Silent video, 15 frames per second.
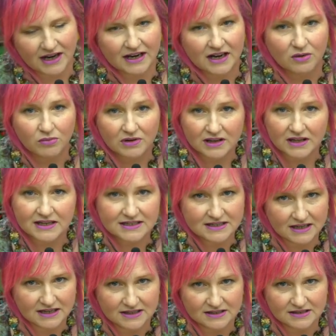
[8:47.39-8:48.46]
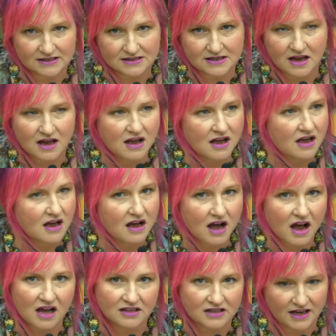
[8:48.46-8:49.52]
And it really does
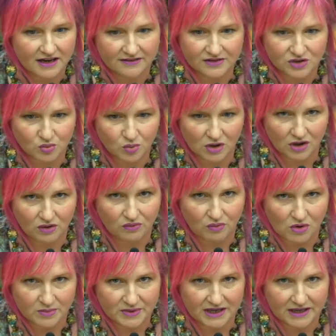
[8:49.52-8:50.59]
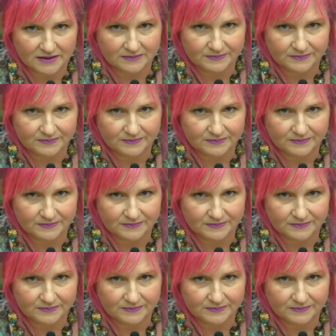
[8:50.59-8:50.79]
a lot of this work for me.